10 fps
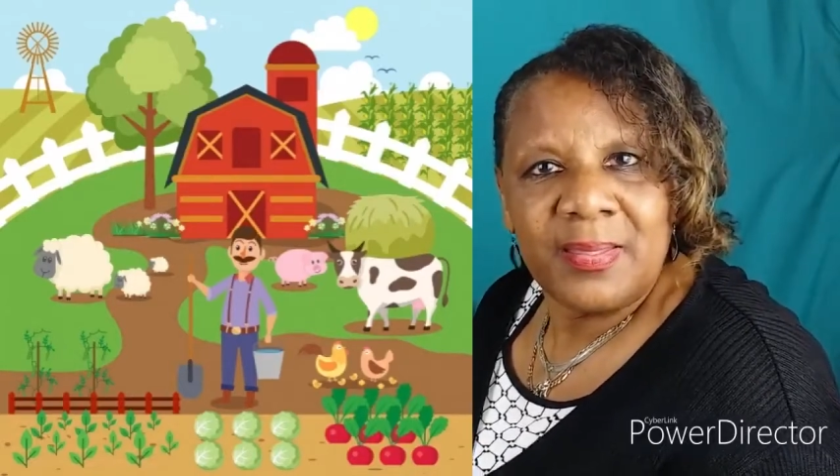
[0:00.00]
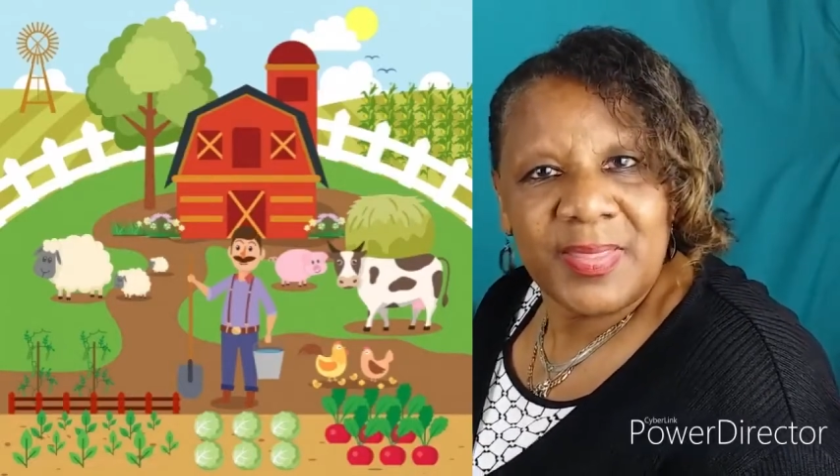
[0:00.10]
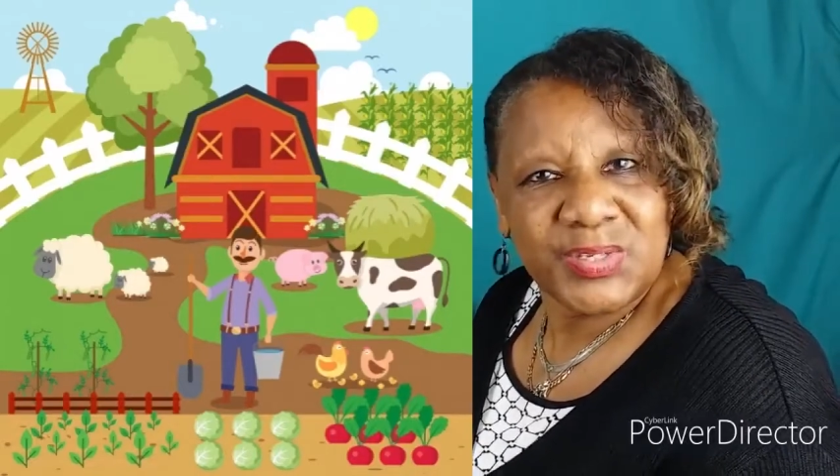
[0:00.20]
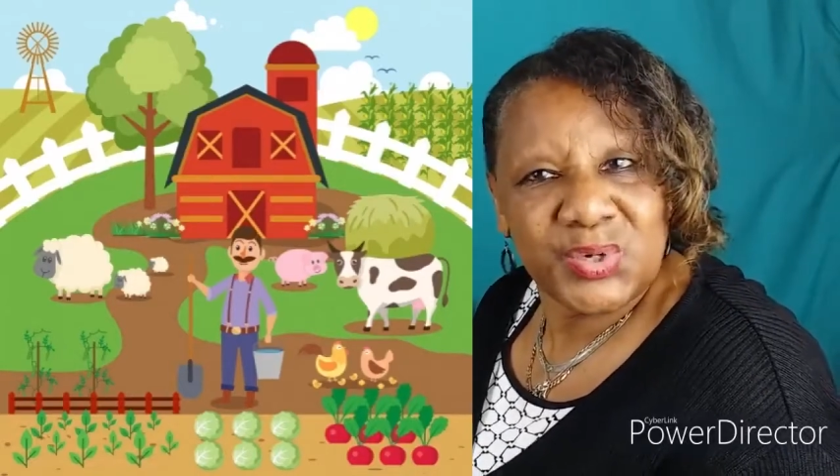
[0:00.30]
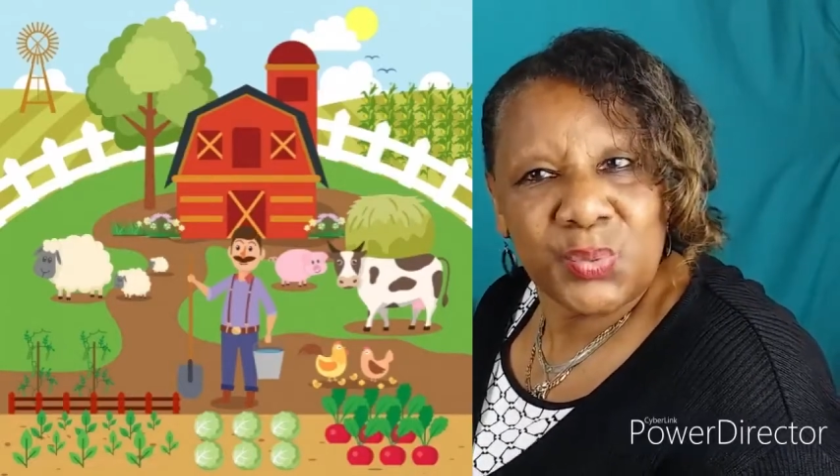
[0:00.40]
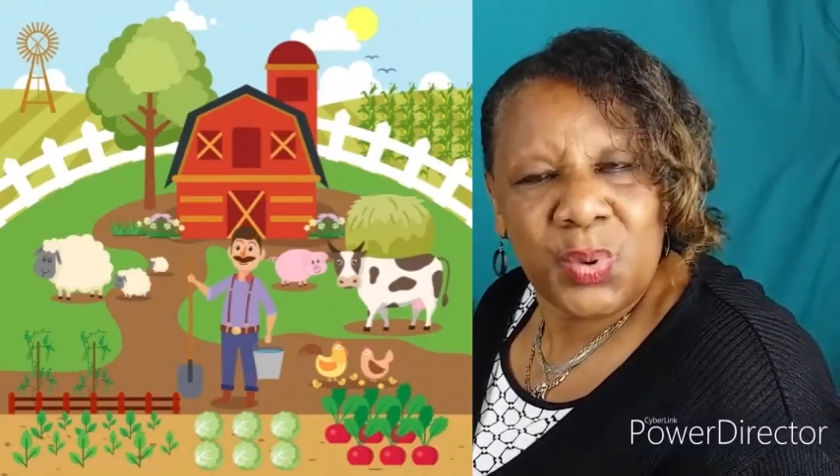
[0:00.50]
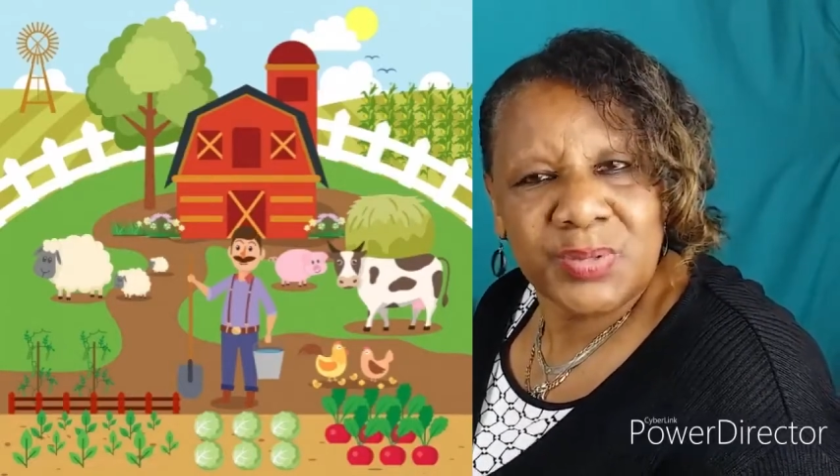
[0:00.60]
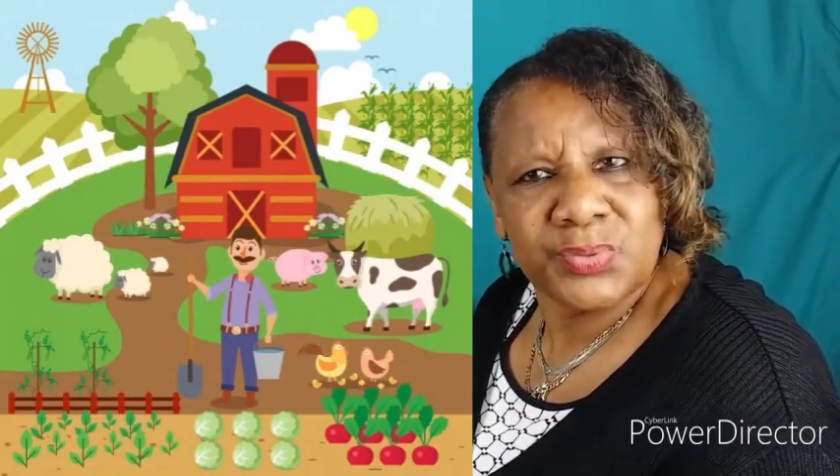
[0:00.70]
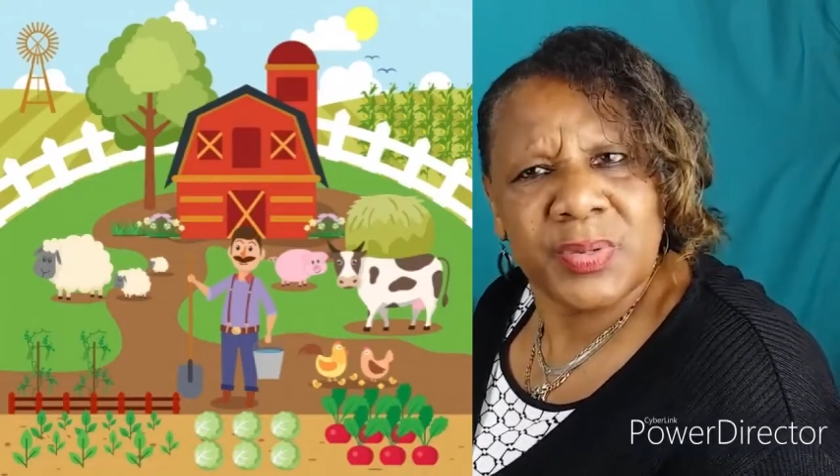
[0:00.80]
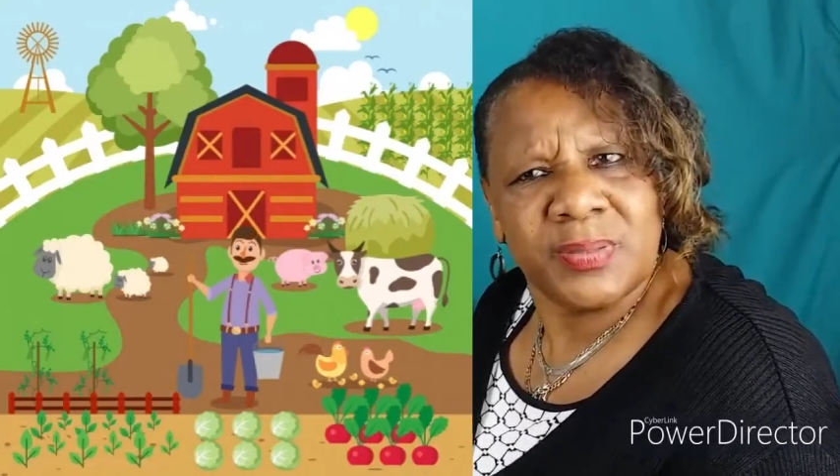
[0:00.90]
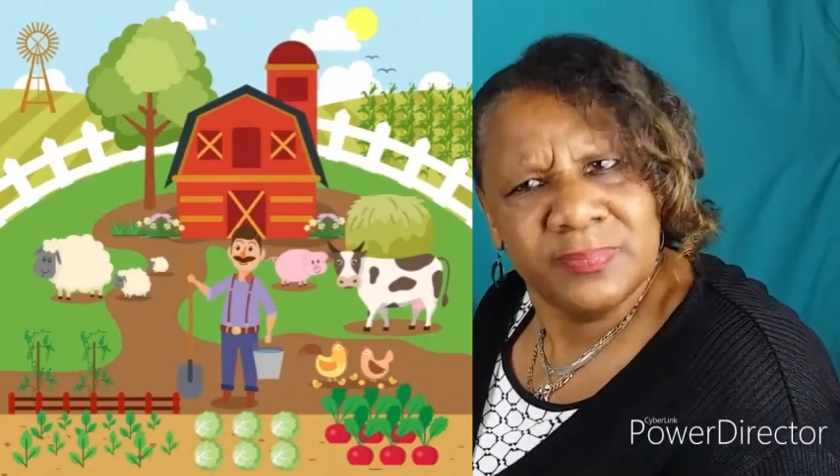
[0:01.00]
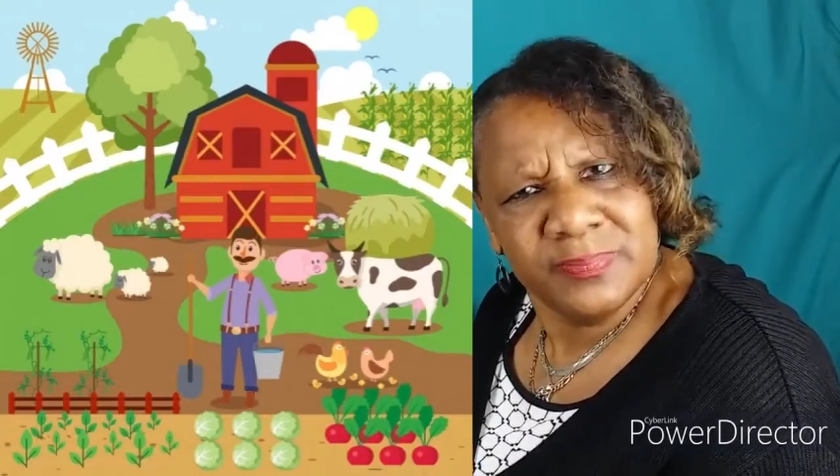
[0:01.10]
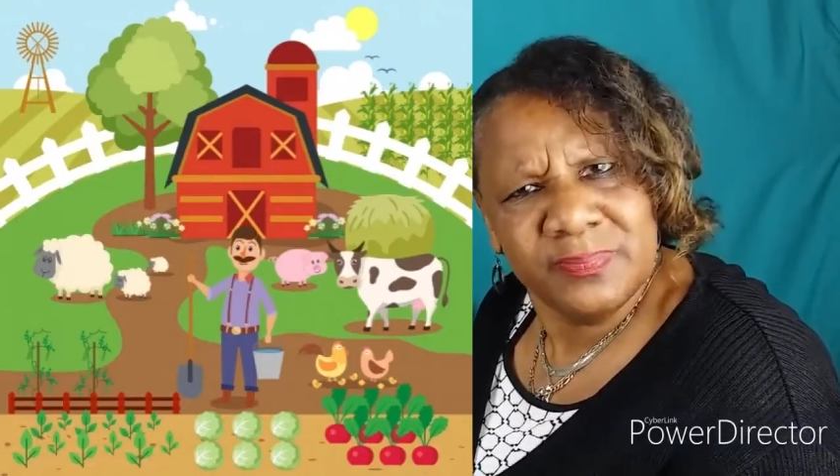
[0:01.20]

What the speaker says: that you're wondering,